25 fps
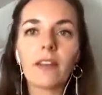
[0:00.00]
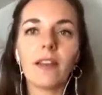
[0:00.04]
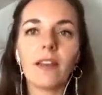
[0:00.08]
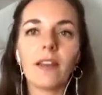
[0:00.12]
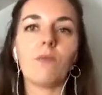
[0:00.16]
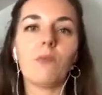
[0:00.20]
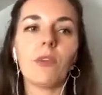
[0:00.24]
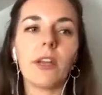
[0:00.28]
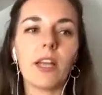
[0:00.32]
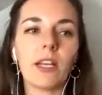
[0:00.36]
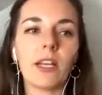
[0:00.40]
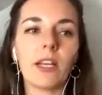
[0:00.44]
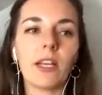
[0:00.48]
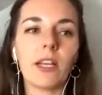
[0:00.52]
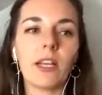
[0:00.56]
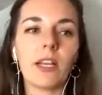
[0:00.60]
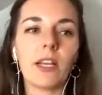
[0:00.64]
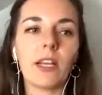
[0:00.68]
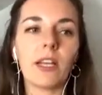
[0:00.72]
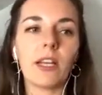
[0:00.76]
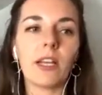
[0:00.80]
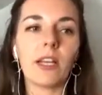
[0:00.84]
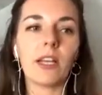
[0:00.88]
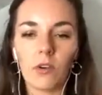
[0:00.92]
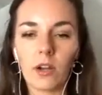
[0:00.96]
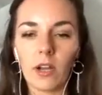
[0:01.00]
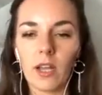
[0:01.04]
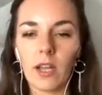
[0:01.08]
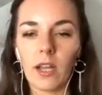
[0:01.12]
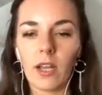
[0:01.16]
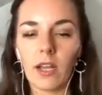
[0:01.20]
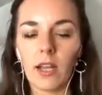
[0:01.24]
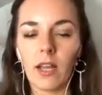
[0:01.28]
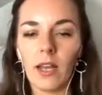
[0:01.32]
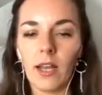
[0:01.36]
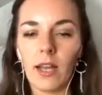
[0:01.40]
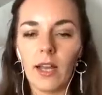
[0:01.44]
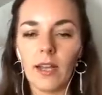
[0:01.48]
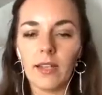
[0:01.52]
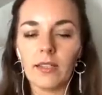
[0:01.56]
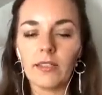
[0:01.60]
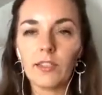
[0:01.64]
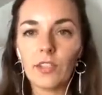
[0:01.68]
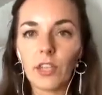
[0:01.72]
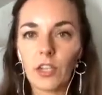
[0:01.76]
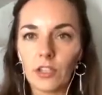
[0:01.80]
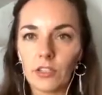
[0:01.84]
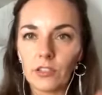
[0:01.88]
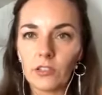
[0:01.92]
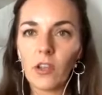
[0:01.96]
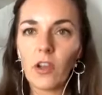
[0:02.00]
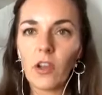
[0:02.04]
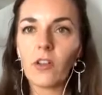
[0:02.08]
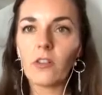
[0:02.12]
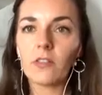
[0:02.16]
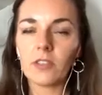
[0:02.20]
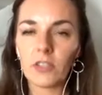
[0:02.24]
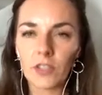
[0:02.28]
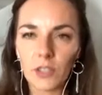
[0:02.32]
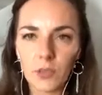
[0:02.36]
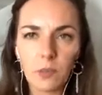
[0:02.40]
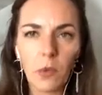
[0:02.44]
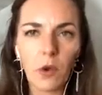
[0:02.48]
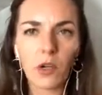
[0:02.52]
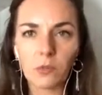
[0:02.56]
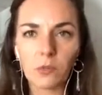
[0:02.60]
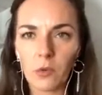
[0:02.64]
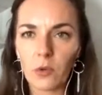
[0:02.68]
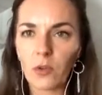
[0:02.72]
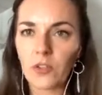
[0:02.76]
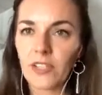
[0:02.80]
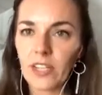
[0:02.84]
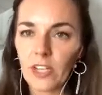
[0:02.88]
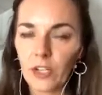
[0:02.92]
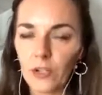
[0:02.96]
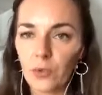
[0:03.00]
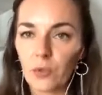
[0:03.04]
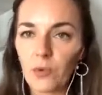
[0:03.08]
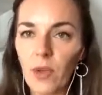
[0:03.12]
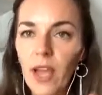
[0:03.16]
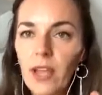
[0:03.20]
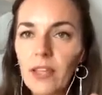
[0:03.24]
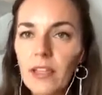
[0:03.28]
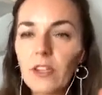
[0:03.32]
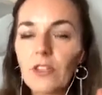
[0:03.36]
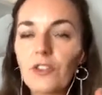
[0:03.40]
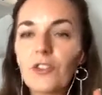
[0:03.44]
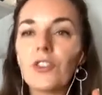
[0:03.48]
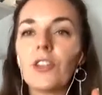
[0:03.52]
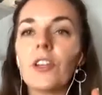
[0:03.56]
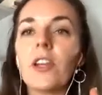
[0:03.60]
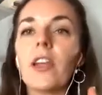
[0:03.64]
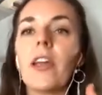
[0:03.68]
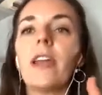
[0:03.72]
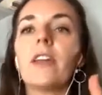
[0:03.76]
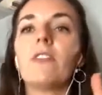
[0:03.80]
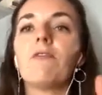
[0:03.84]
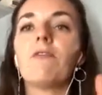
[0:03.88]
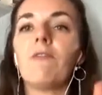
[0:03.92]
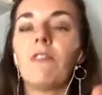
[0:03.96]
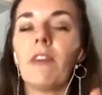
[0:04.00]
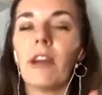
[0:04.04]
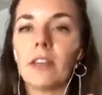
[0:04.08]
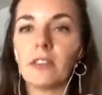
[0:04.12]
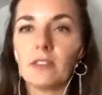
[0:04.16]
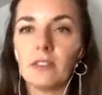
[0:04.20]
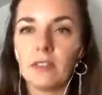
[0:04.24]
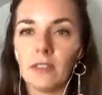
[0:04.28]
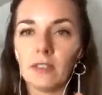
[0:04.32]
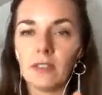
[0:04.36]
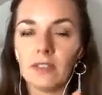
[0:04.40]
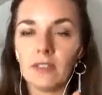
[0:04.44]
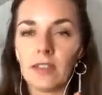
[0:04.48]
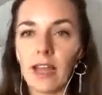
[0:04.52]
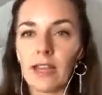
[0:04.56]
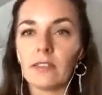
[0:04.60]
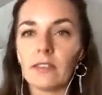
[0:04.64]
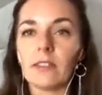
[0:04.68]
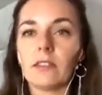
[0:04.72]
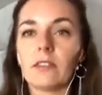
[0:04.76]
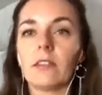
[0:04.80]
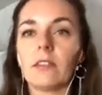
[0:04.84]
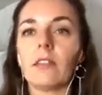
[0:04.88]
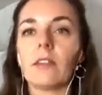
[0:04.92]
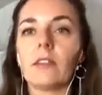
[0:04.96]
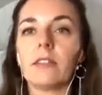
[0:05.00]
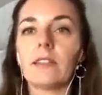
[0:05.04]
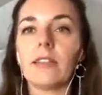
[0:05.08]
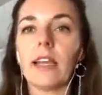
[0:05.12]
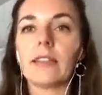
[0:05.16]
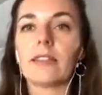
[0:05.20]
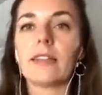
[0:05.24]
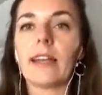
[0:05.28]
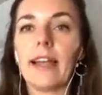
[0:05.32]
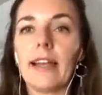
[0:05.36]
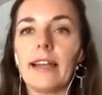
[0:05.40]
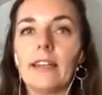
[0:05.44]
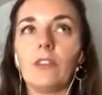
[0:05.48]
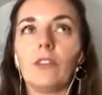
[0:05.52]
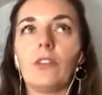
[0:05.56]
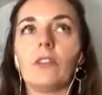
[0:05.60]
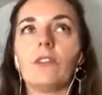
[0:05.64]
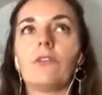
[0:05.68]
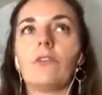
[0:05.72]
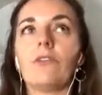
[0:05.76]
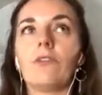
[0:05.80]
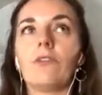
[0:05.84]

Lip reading: We get more turned on, there's more and more sexual energy, and finally that kind of